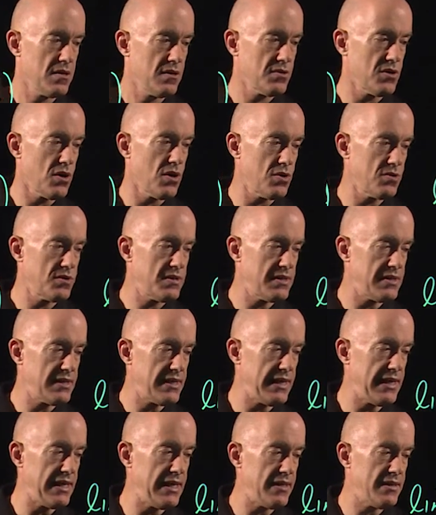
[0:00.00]
So
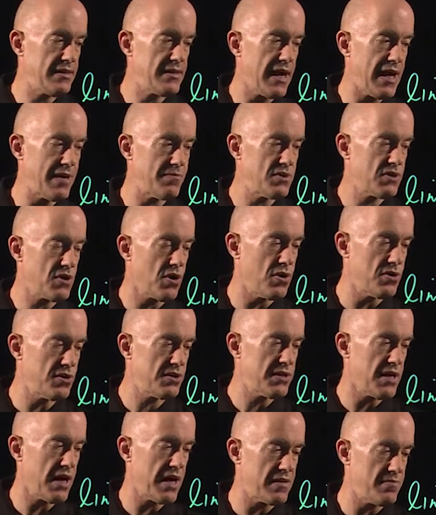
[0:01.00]
t times
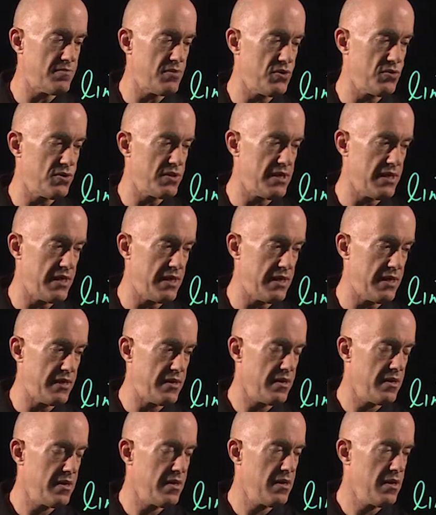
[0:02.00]
cosine mu t
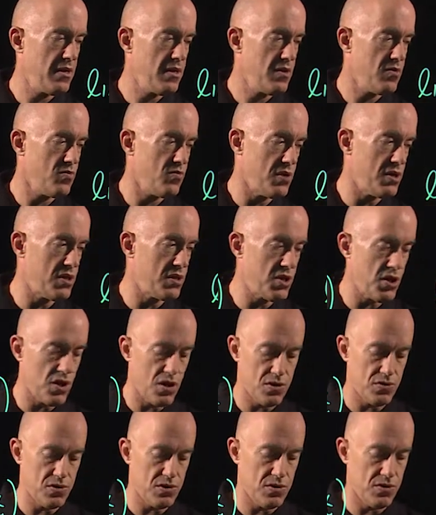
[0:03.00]
will
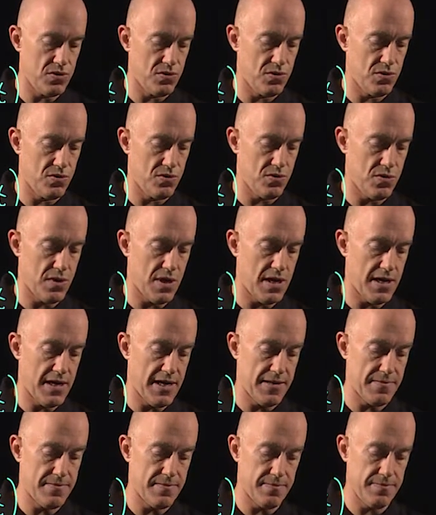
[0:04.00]
go to
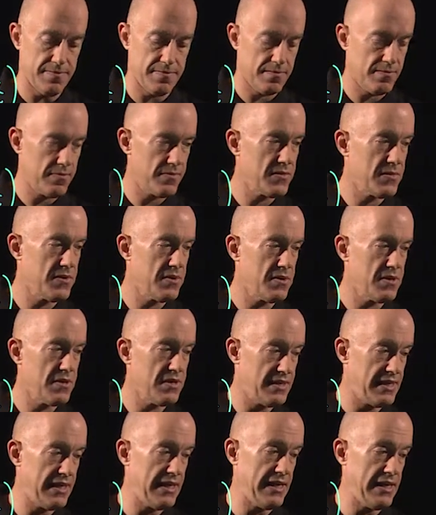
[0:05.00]
um,
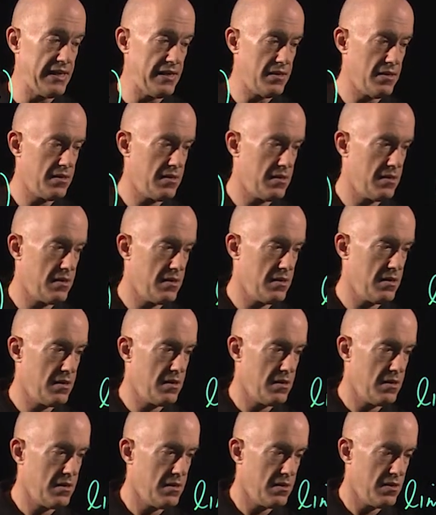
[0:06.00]
t.
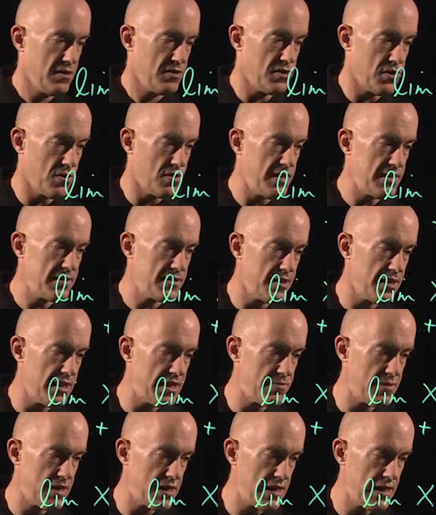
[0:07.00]
So this
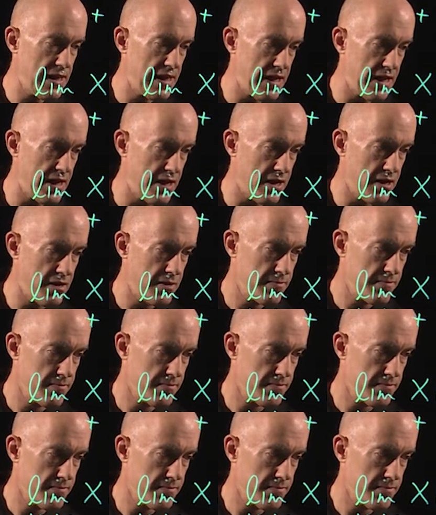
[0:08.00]
limit here